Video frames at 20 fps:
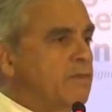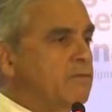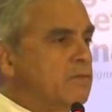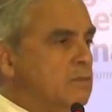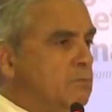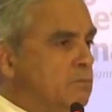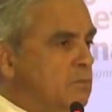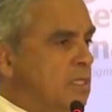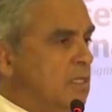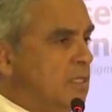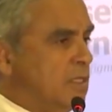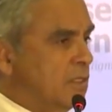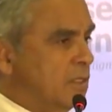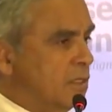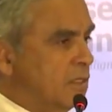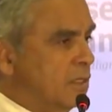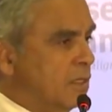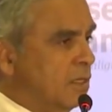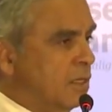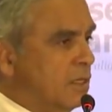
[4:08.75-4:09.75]
ever been
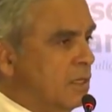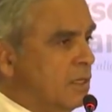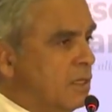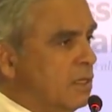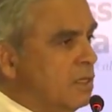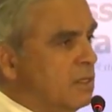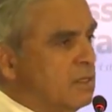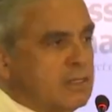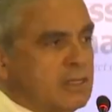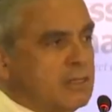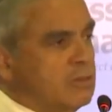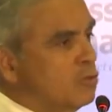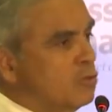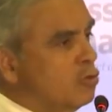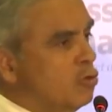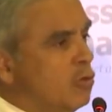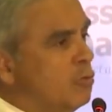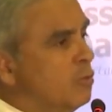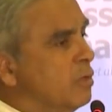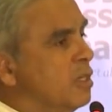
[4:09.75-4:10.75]
since
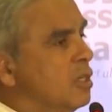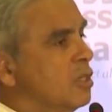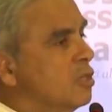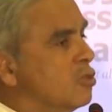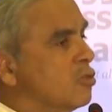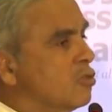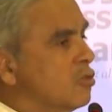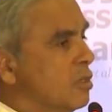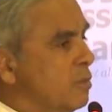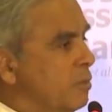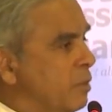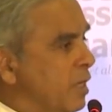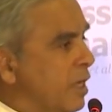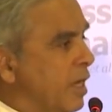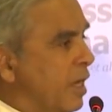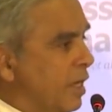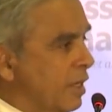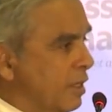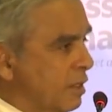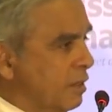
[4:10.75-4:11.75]
human history
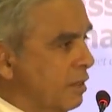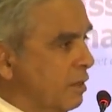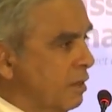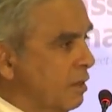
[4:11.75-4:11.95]
began.